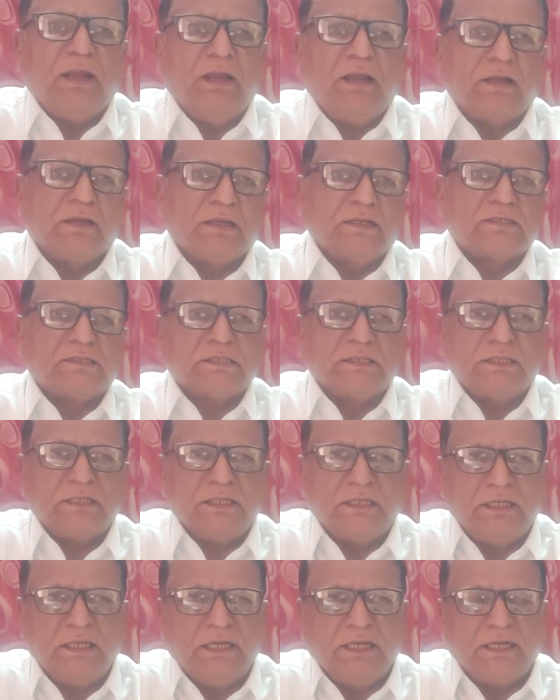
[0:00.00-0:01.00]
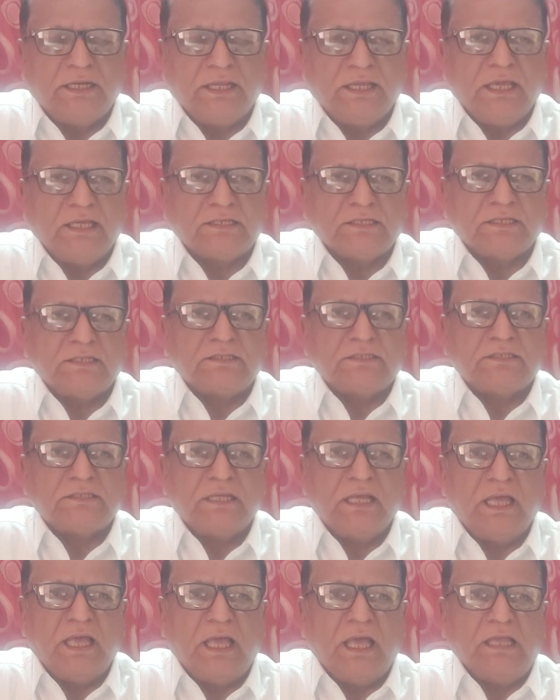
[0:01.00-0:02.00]
interest litigations
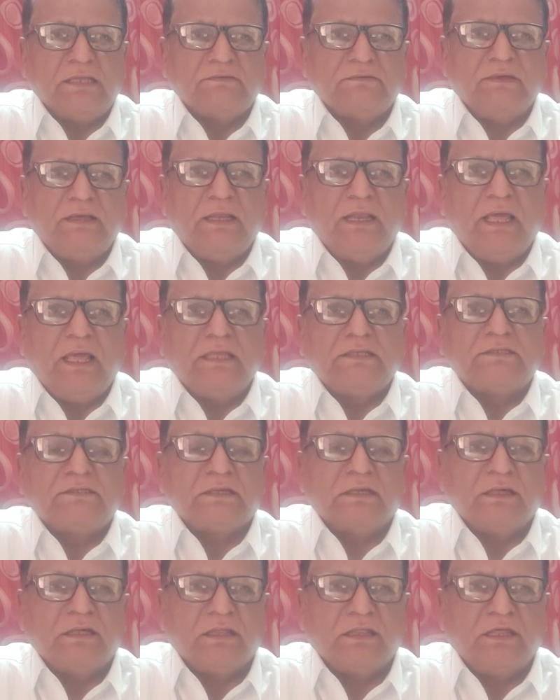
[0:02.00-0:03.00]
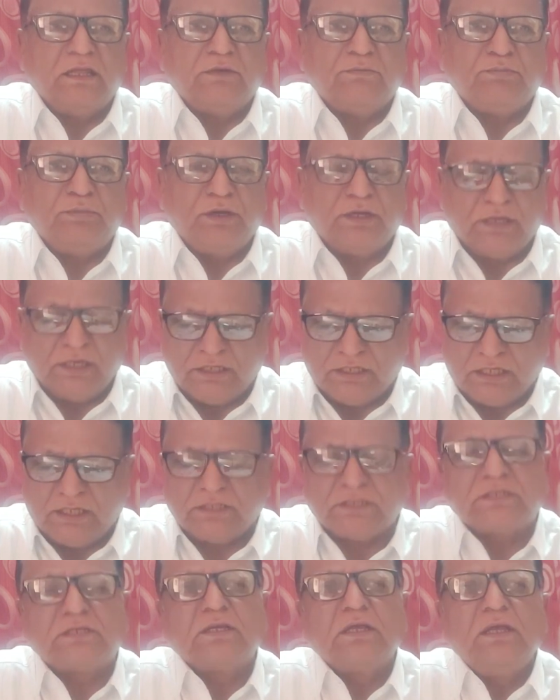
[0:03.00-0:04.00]
as well as writ
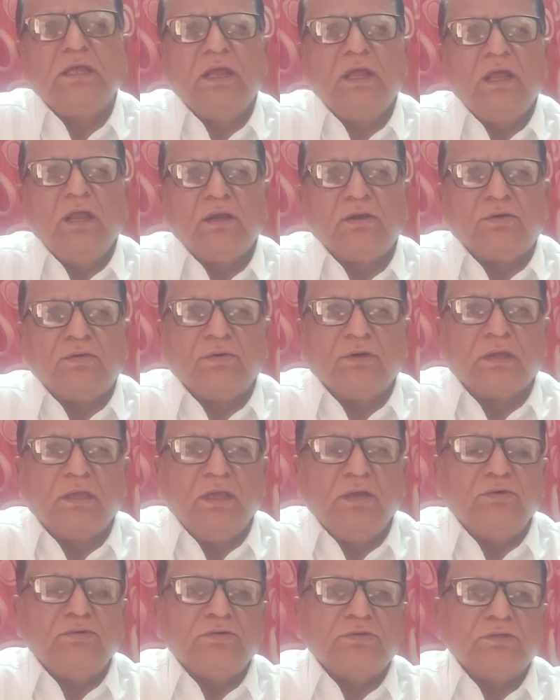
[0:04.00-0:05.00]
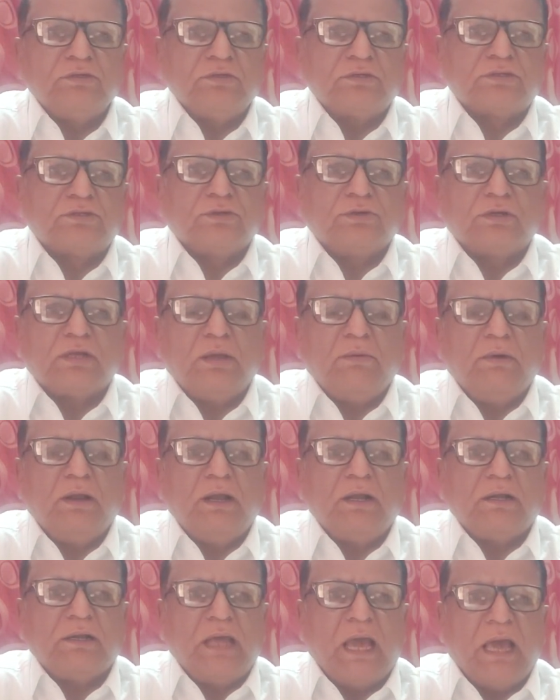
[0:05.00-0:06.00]
petitions to give
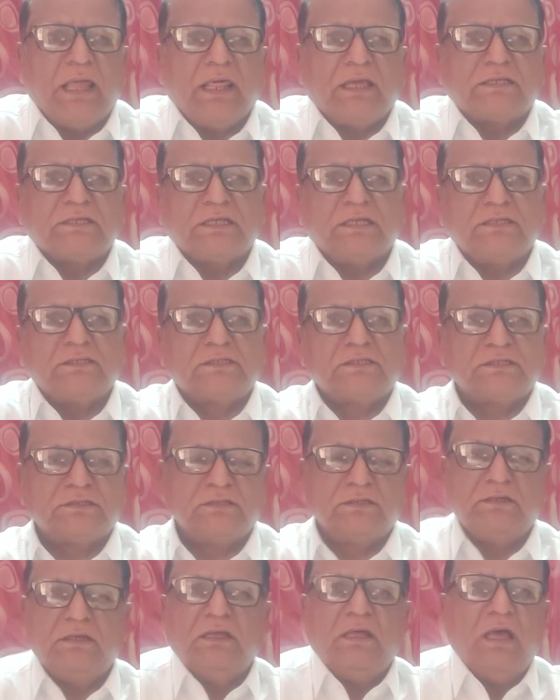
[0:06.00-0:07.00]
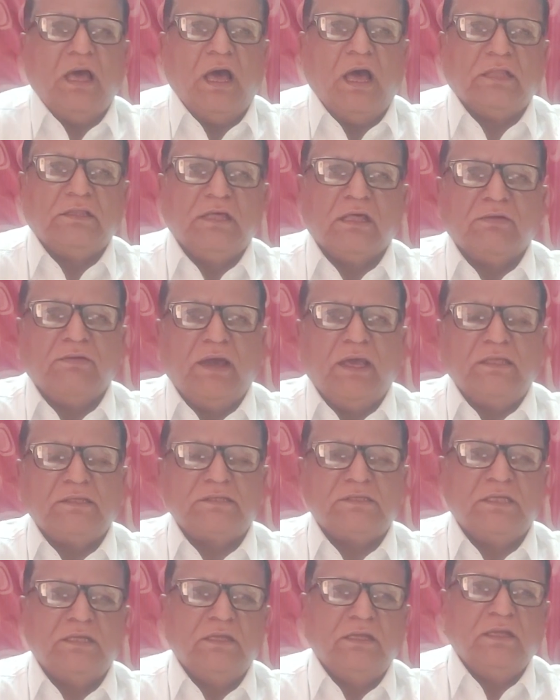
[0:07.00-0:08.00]
suitable directions.
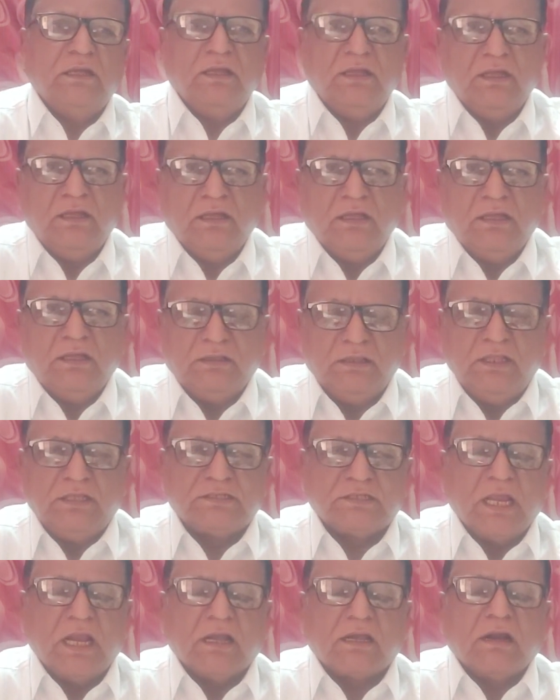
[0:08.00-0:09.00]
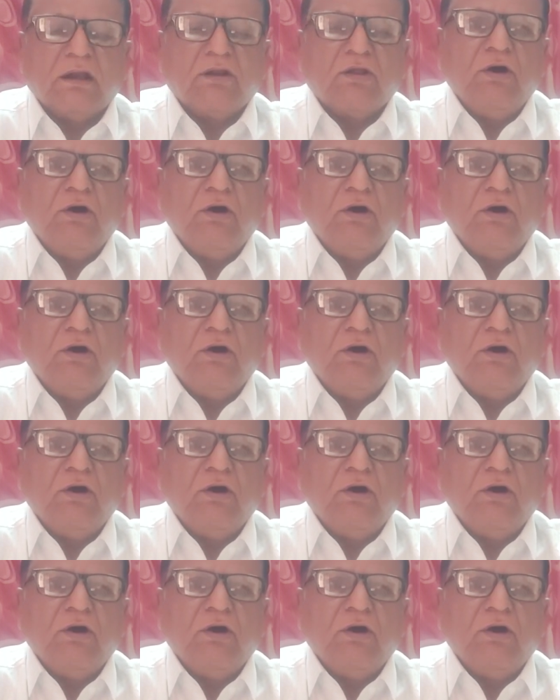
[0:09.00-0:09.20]
Otherwise, the central